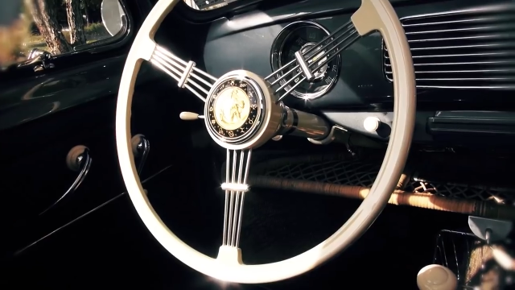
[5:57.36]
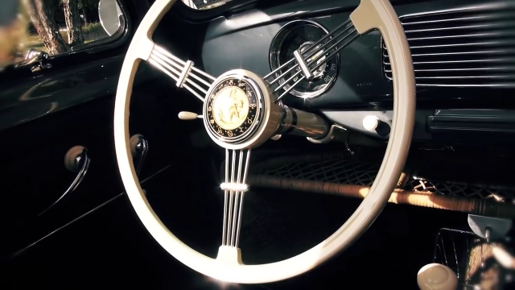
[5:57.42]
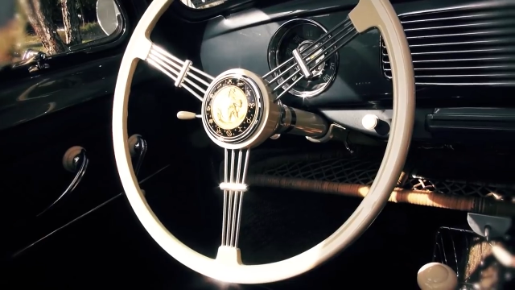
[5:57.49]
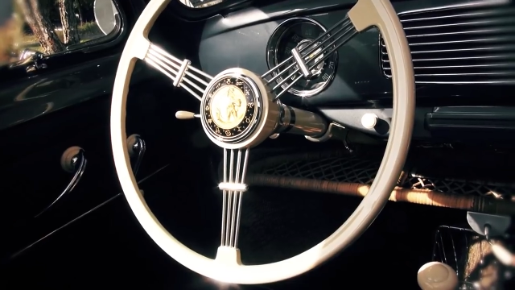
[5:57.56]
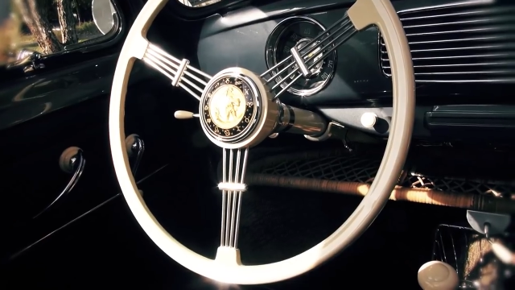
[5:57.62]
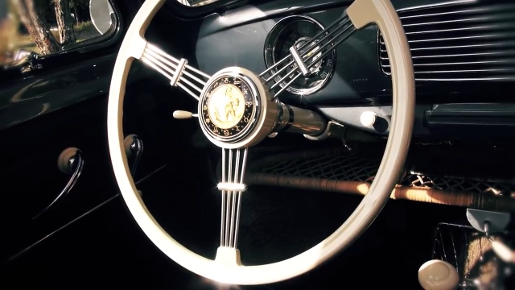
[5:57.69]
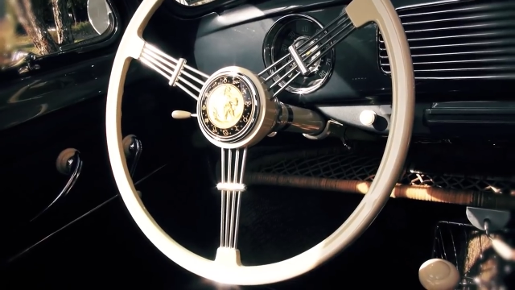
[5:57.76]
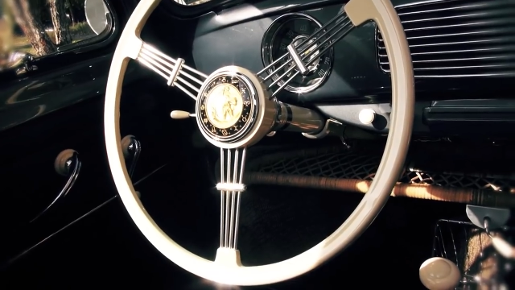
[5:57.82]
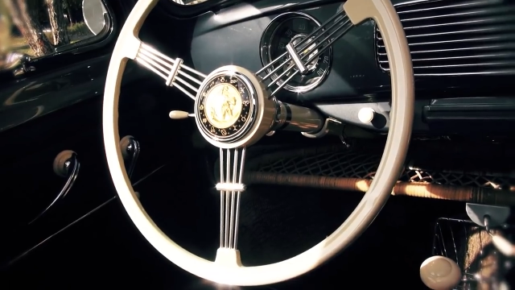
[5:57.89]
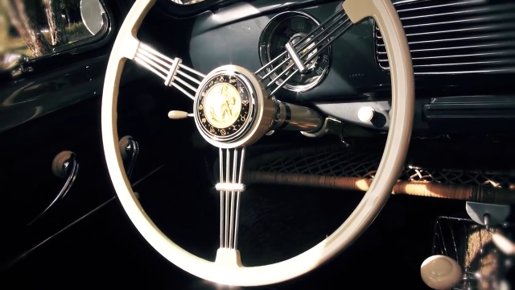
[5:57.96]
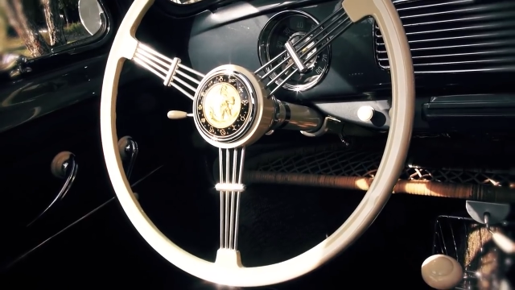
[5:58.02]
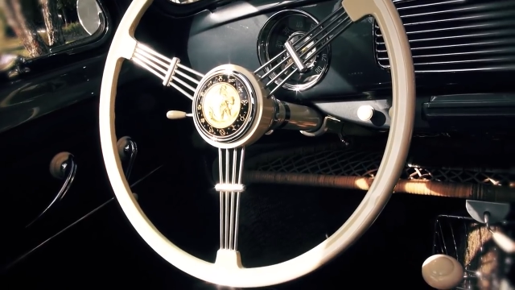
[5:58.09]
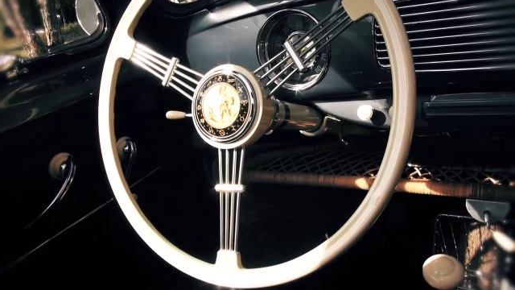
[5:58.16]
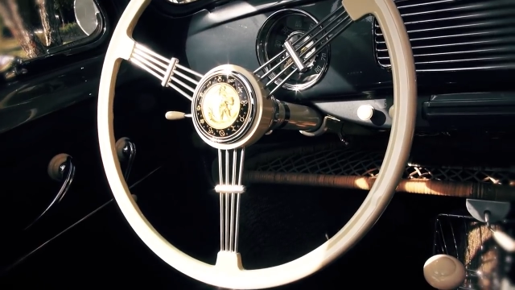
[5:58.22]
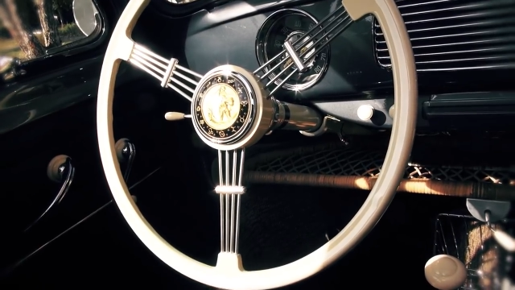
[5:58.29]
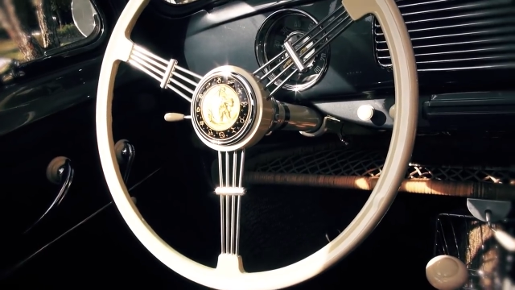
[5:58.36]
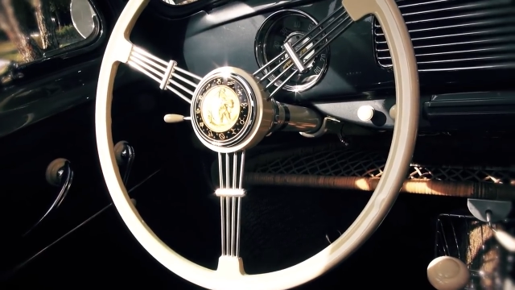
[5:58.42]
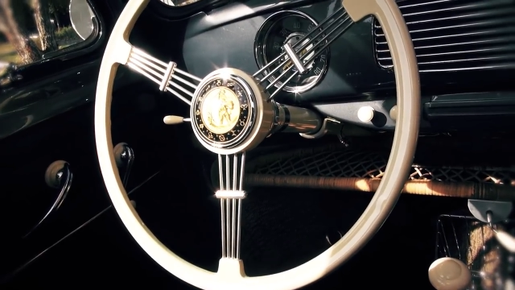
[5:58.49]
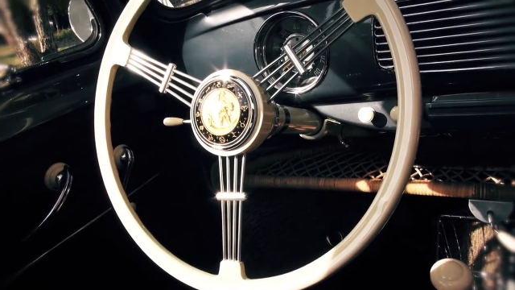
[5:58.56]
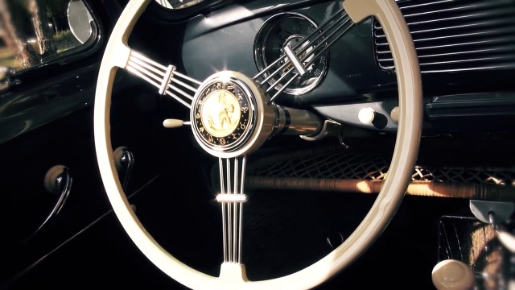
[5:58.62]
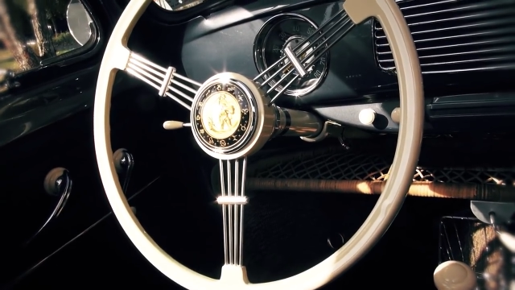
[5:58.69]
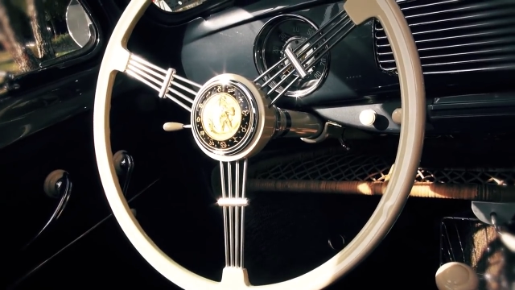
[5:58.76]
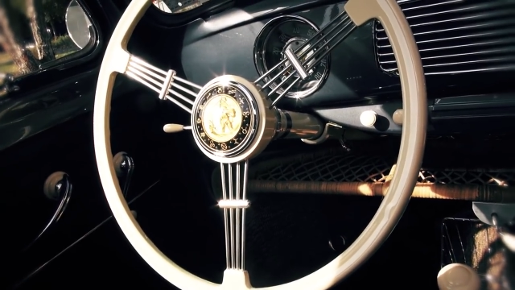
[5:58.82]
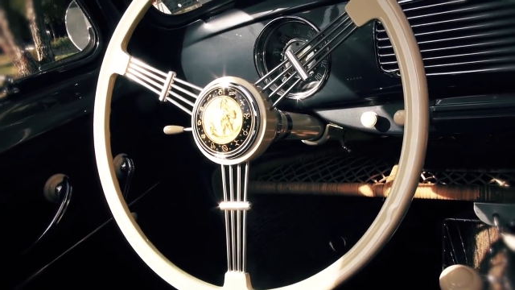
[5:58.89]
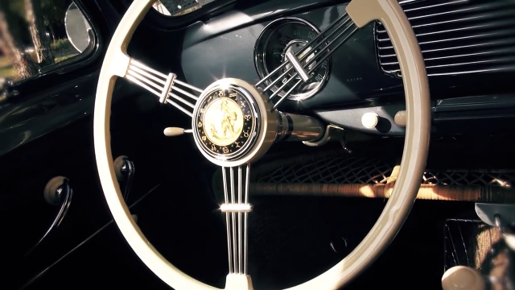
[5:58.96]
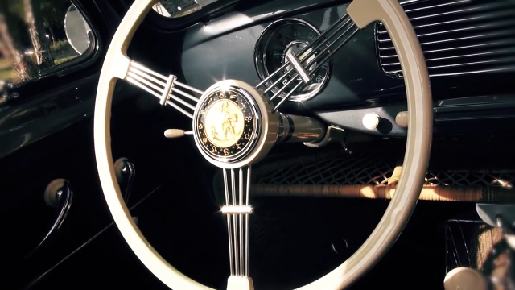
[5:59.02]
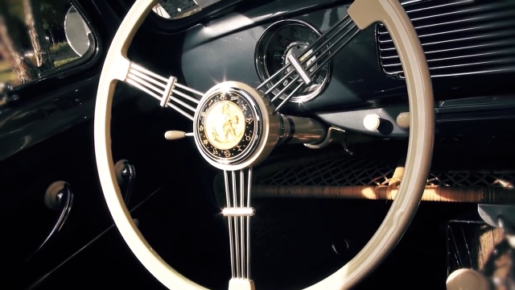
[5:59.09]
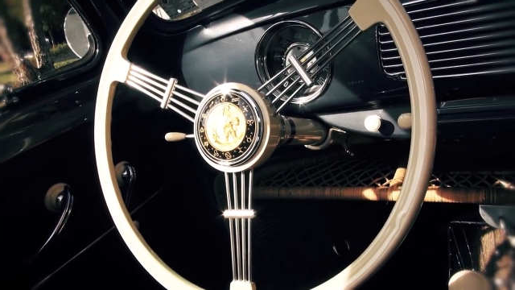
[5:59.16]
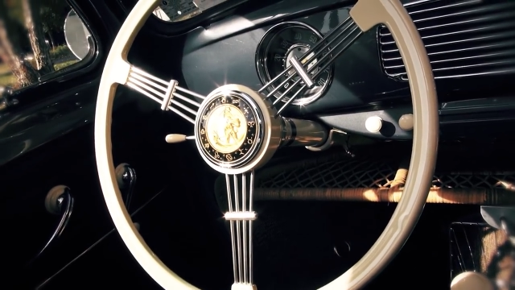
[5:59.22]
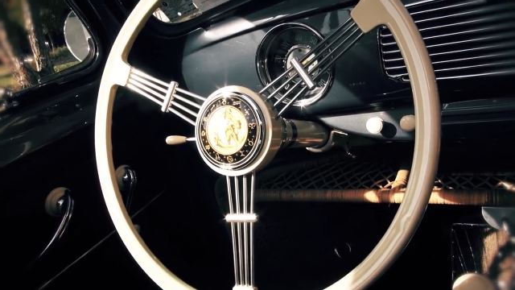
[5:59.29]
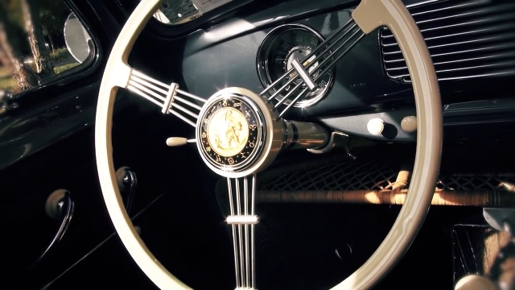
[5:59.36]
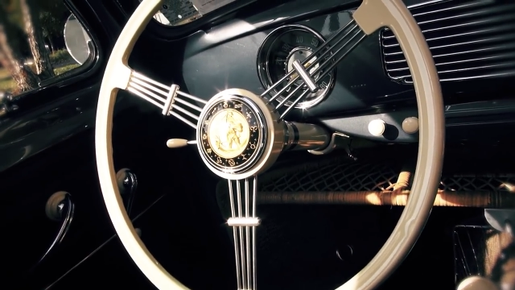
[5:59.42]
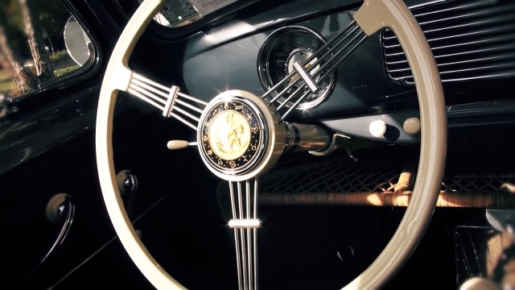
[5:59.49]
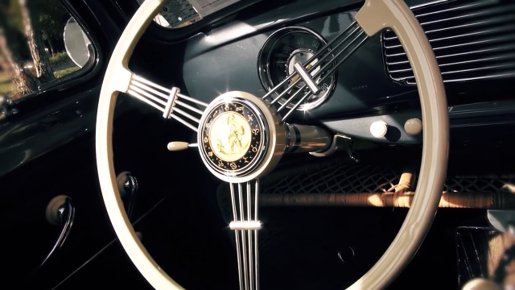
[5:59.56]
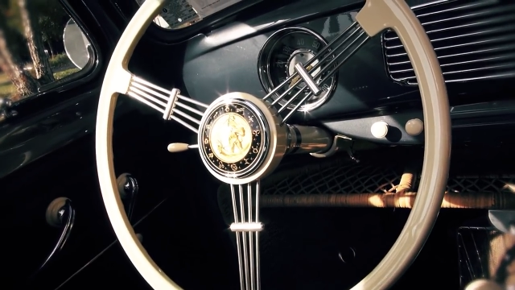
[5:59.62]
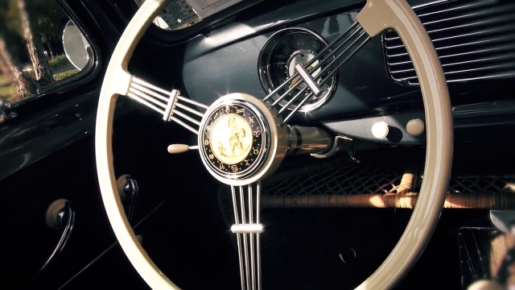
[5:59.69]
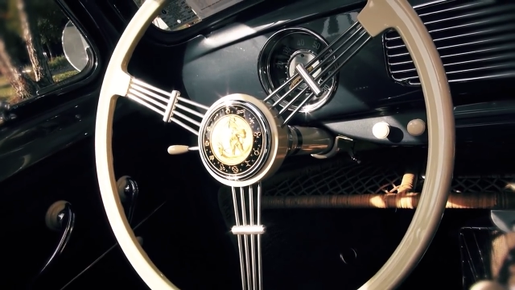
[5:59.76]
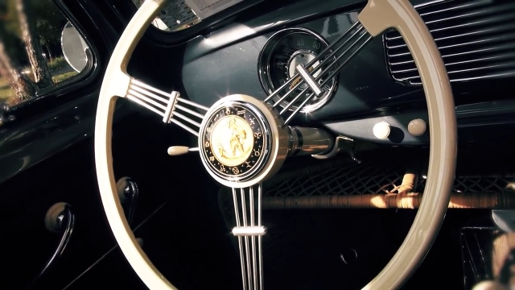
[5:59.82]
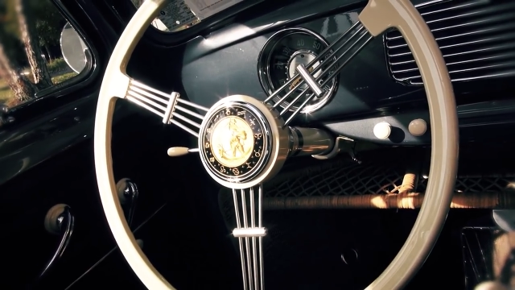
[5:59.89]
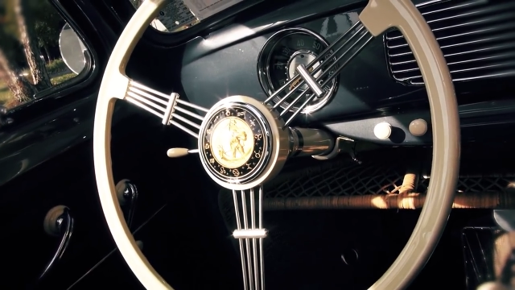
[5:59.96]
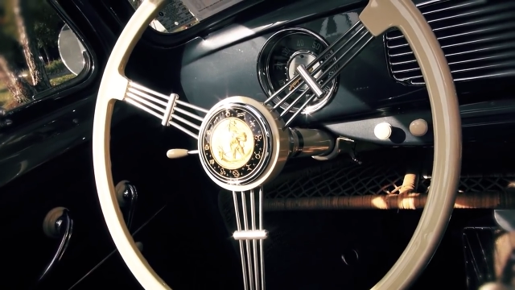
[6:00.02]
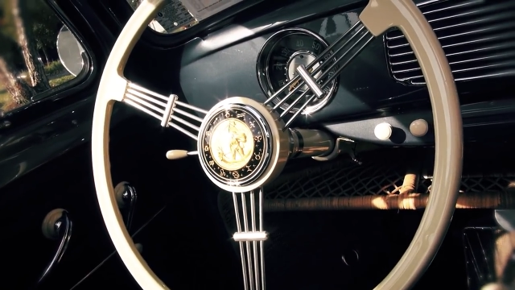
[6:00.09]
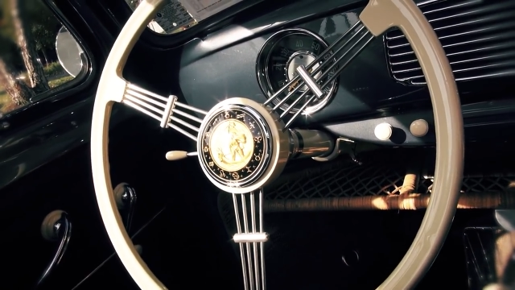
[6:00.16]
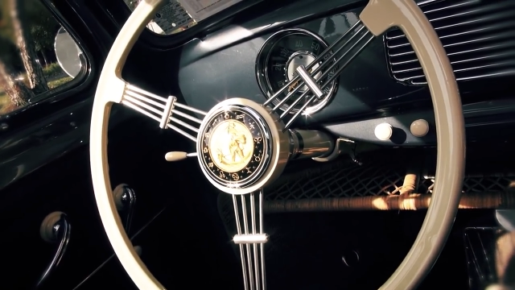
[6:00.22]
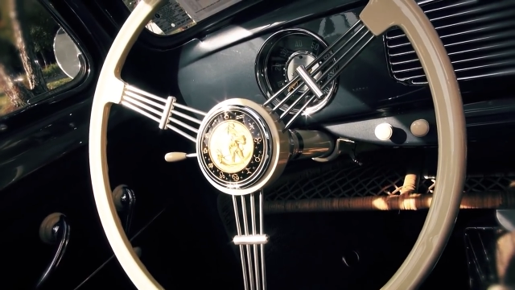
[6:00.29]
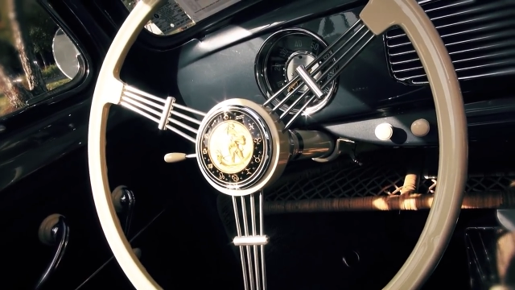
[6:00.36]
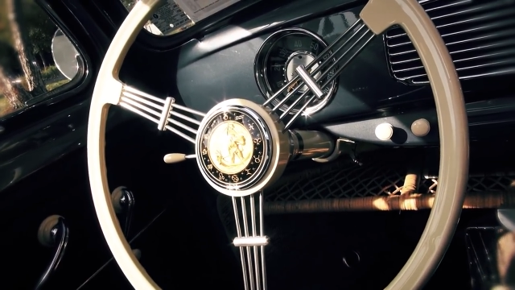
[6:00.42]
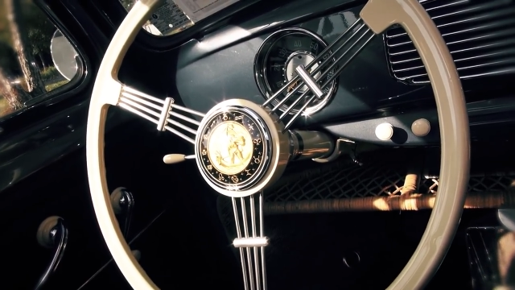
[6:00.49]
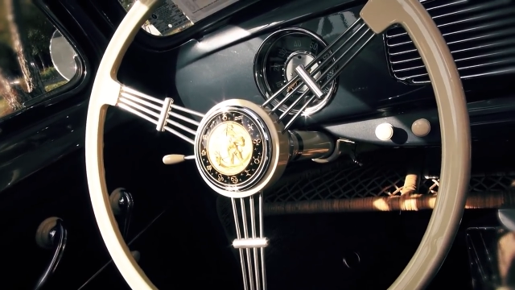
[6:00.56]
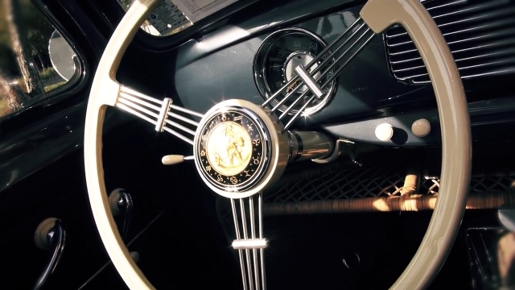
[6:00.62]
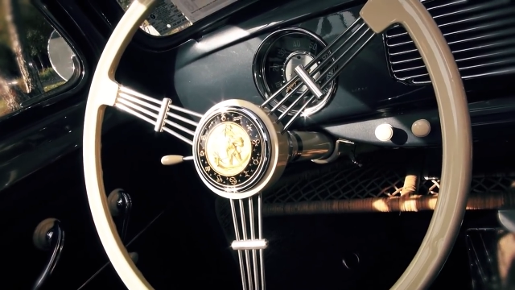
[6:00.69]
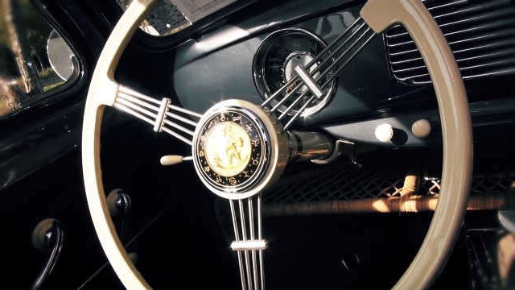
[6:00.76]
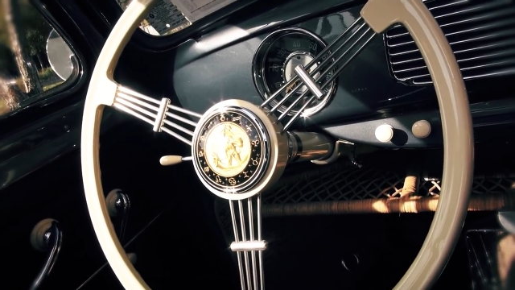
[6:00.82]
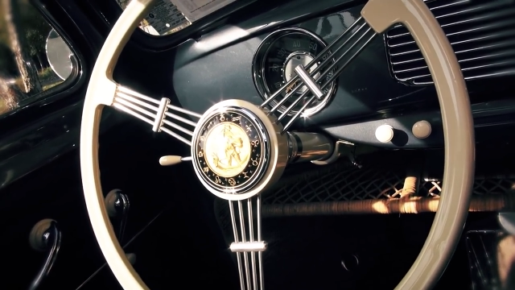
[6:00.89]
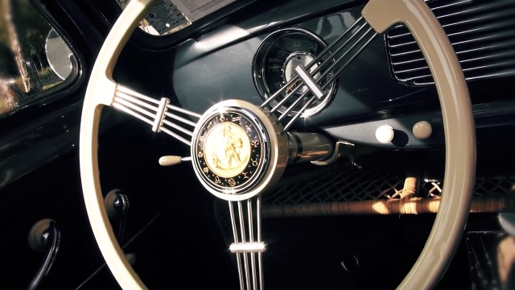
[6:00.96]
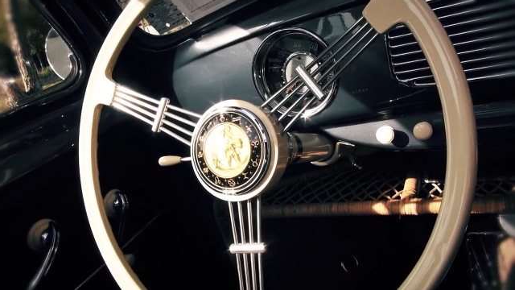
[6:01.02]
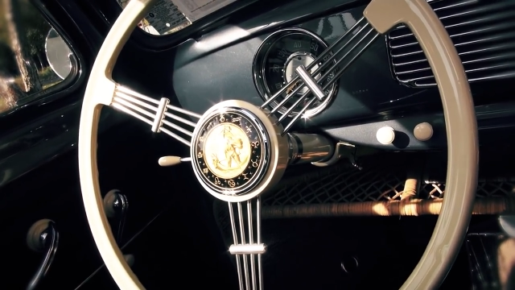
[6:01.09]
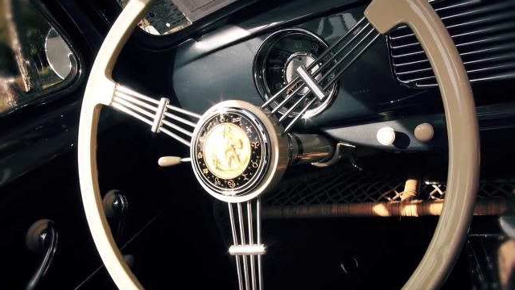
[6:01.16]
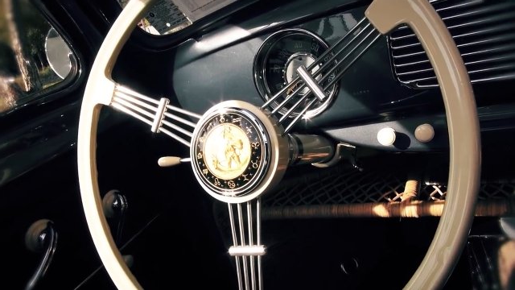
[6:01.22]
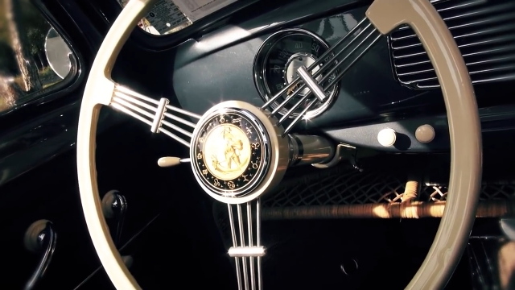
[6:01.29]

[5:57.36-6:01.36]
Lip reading: Nobody's mouth can be seen.